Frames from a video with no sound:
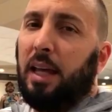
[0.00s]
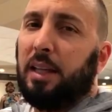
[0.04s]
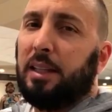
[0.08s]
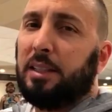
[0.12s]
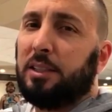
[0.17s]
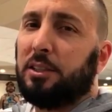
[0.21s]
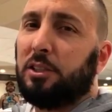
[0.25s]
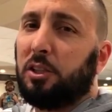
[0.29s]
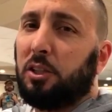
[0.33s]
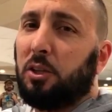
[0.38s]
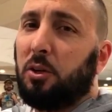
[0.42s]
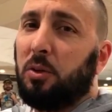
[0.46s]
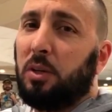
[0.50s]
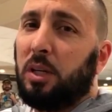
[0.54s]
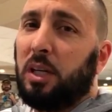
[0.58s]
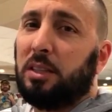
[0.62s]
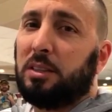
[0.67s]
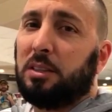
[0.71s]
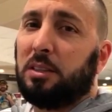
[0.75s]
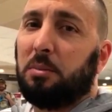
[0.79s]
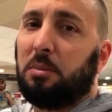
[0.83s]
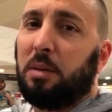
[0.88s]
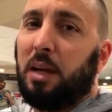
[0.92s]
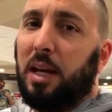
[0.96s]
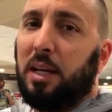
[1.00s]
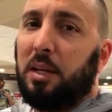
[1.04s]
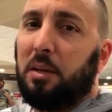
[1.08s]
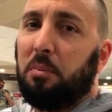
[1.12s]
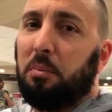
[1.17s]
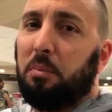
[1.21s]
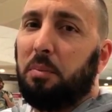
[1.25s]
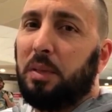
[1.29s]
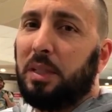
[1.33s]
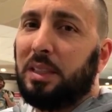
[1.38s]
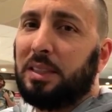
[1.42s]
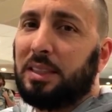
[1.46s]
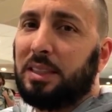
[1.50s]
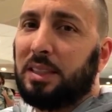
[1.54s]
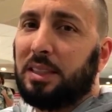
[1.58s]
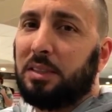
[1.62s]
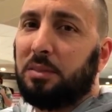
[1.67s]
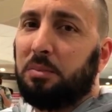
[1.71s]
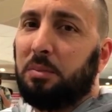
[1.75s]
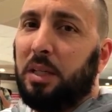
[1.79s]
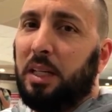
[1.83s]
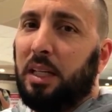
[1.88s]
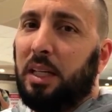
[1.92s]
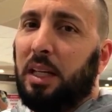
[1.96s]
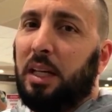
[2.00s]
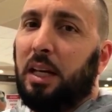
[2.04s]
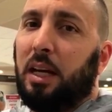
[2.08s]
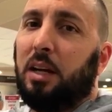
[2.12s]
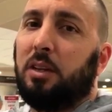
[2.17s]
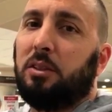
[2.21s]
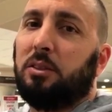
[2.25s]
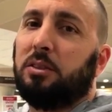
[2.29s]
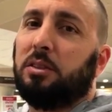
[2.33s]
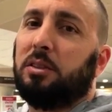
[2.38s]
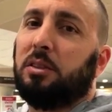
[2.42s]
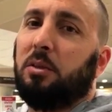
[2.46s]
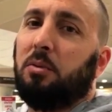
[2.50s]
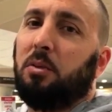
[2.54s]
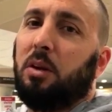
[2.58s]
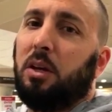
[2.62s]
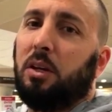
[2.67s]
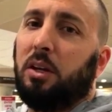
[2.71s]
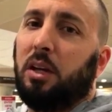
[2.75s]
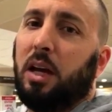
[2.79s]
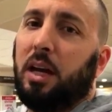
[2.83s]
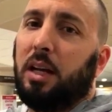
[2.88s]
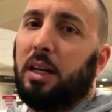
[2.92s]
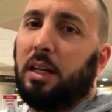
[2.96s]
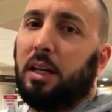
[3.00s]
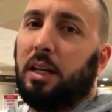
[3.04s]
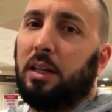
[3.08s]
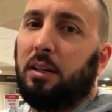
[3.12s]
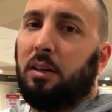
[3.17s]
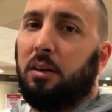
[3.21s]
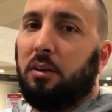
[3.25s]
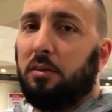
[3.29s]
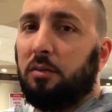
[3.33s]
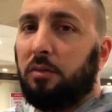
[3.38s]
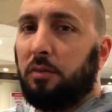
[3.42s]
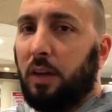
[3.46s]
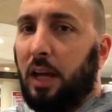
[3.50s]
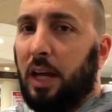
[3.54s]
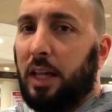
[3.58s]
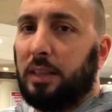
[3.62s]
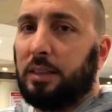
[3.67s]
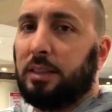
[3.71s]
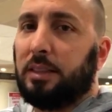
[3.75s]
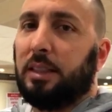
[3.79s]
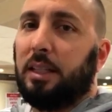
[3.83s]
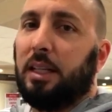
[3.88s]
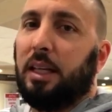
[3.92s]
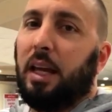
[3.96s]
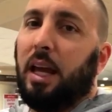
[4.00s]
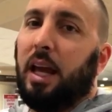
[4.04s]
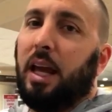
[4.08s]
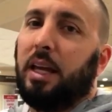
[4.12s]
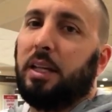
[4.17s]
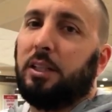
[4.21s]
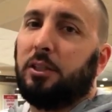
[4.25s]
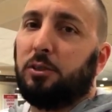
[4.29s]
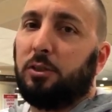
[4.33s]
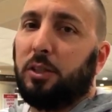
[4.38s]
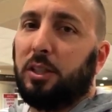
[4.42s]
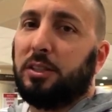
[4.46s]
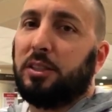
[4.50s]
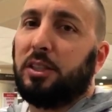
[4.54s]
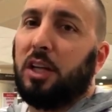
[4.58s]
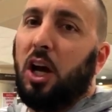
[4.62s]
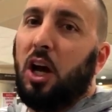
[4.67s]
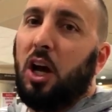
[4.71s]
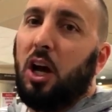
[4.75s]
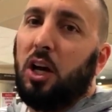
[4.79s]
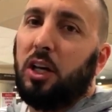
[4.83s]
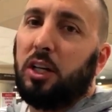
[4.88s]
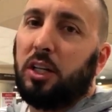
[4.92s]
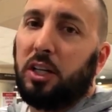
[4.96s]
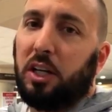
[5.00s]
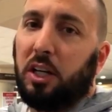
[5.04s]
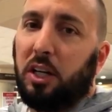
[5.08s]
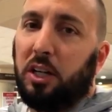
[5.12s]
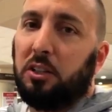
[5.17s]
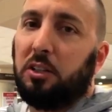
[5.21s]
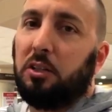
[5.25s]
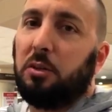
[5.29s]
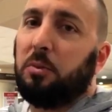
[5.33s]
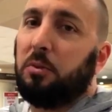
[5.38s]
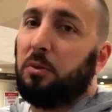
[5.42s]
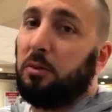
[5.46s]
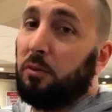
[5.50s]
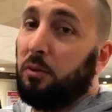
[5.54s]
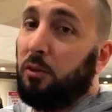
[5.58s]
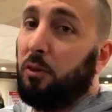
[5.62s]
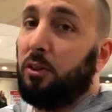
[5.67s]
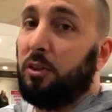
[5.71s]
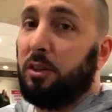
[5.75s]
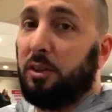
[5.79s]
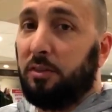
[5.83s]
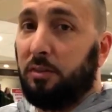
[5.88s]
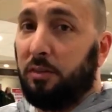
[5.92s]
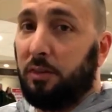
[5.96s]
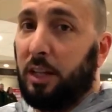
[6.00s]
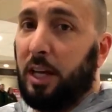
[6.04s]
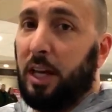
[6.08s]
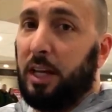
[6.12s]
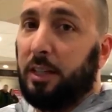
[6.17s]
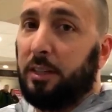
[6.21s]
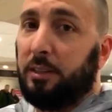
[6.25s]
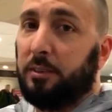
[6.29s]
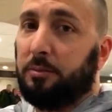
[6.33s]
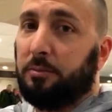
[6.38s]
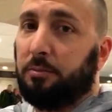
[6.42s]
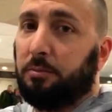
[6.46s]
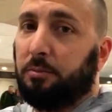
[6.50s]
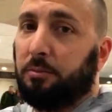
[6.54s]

Unless you're going on some kind of business meeting, I don't see why you gotta get all fancy and dress uncomfortable for your flight.